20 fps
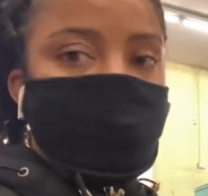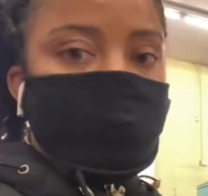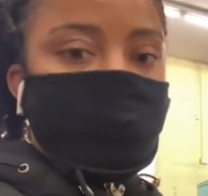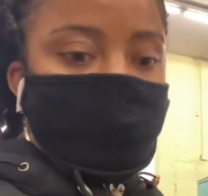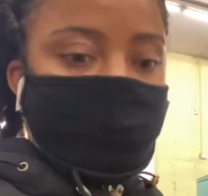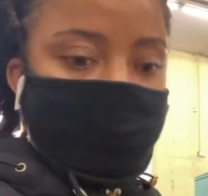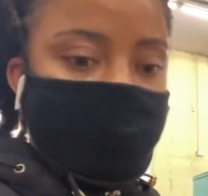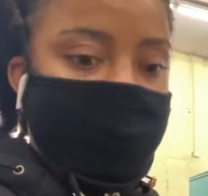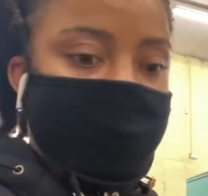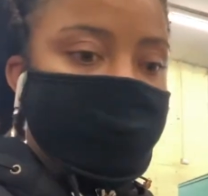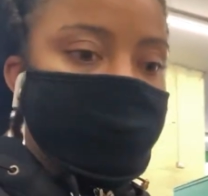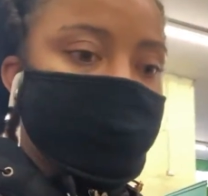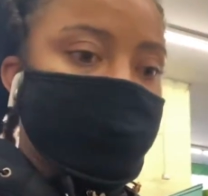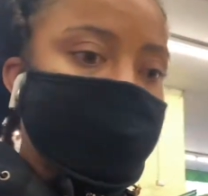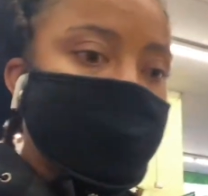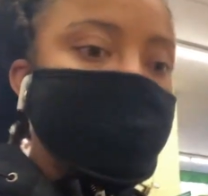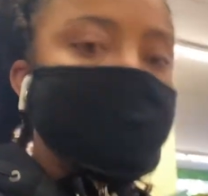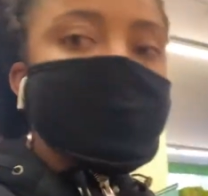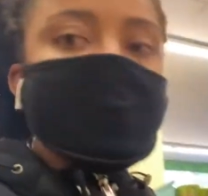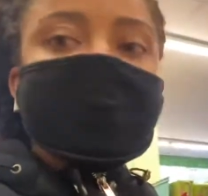do pay for
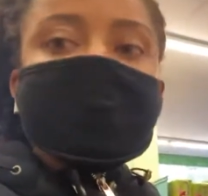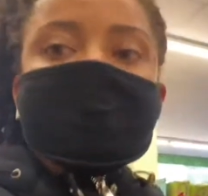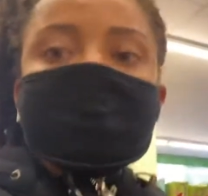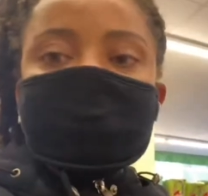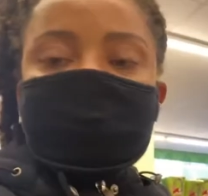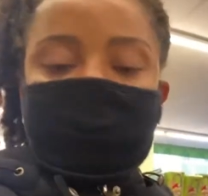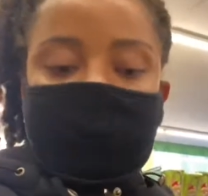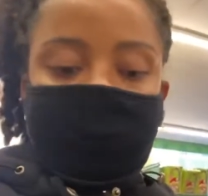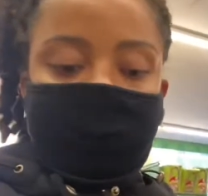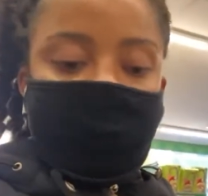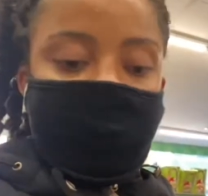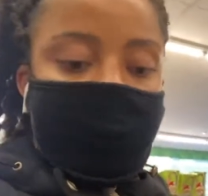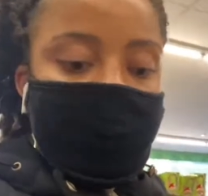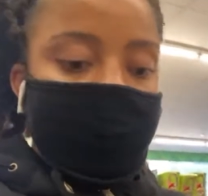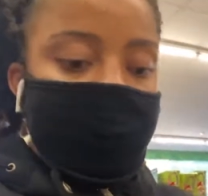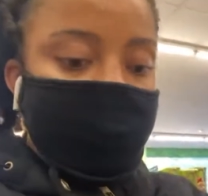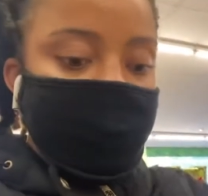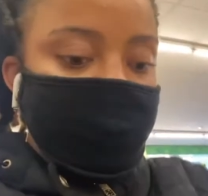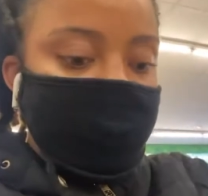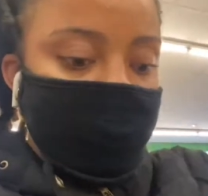it. So I'm in
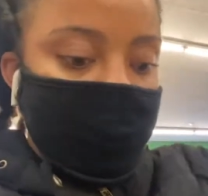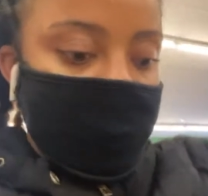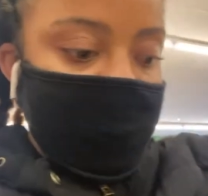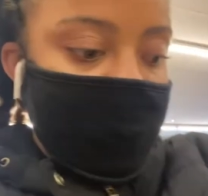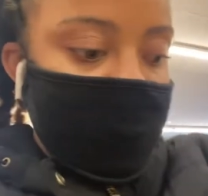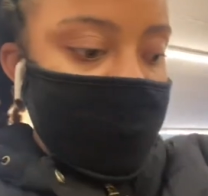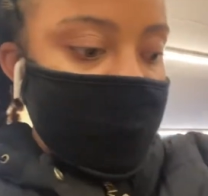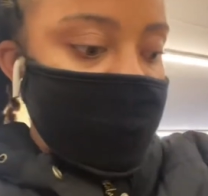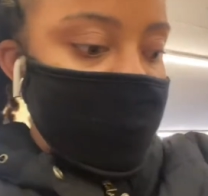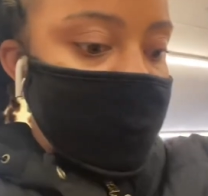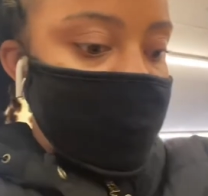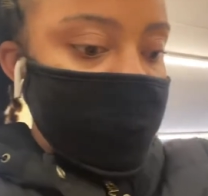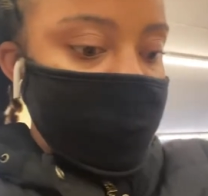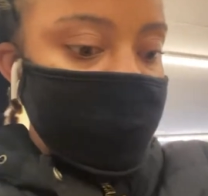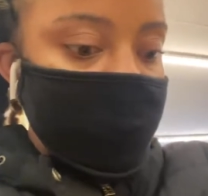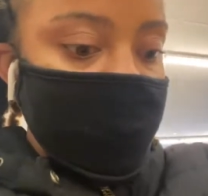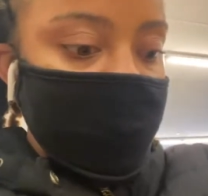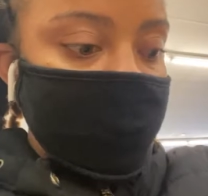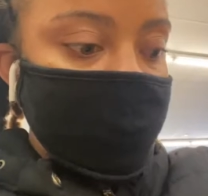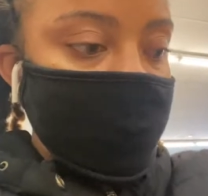Dollar Tree. I
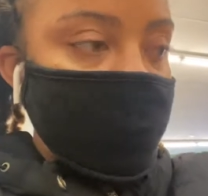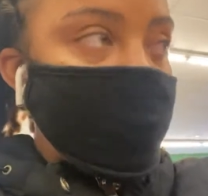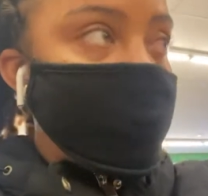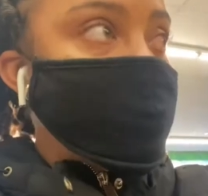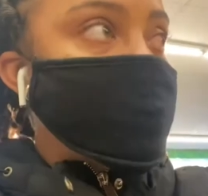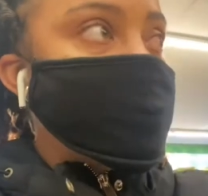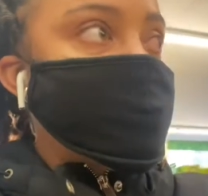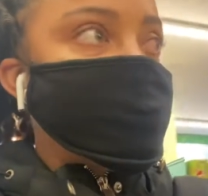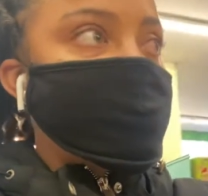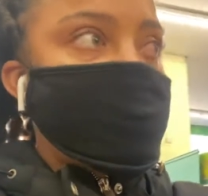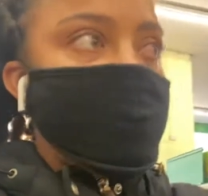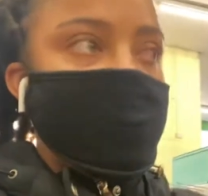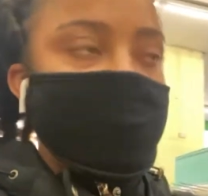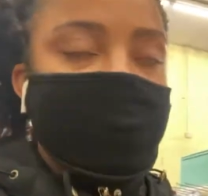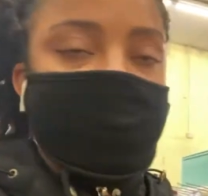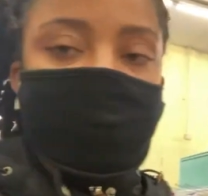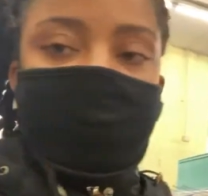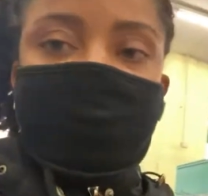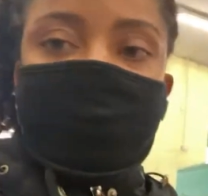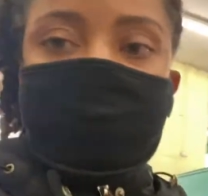have a few things that
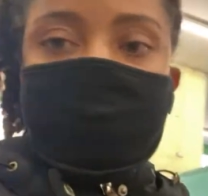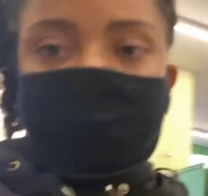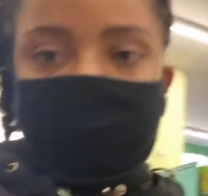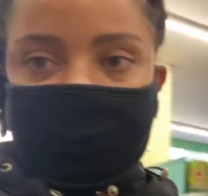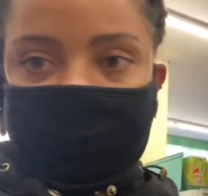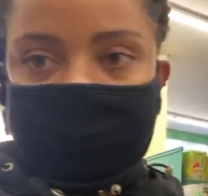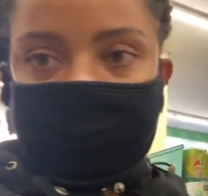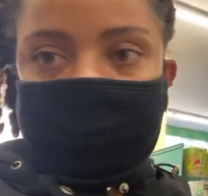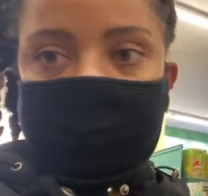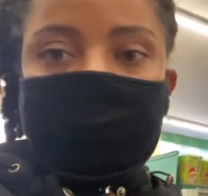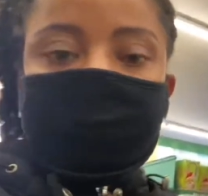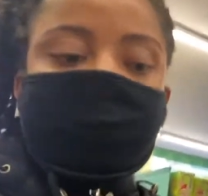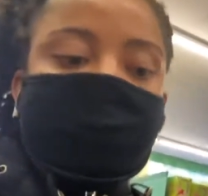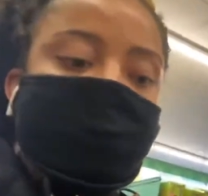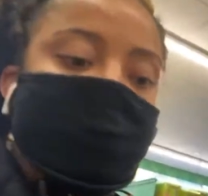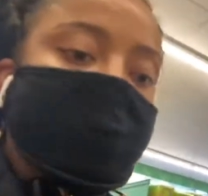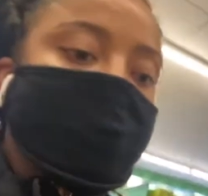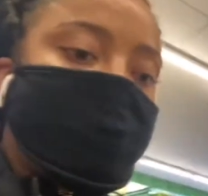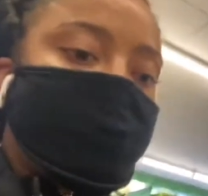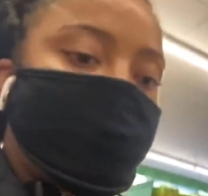I use
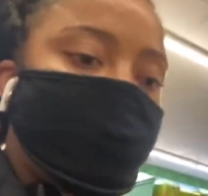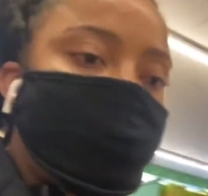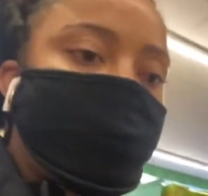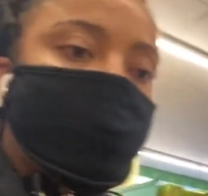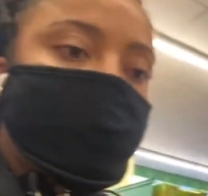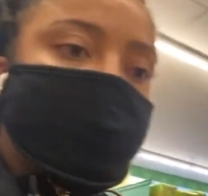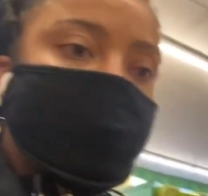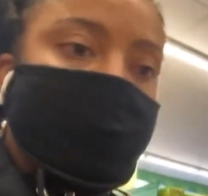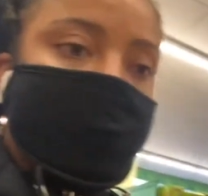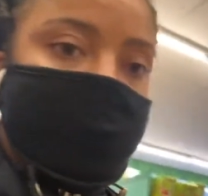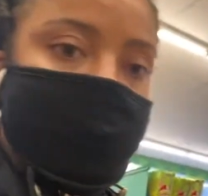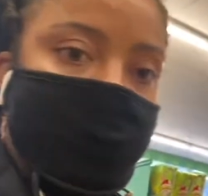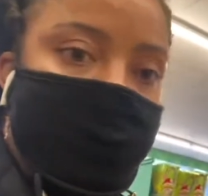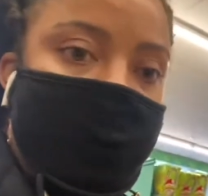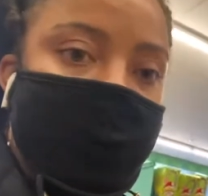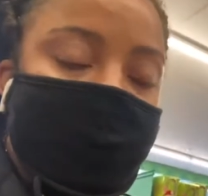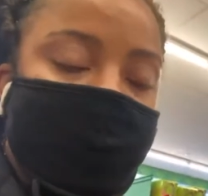for my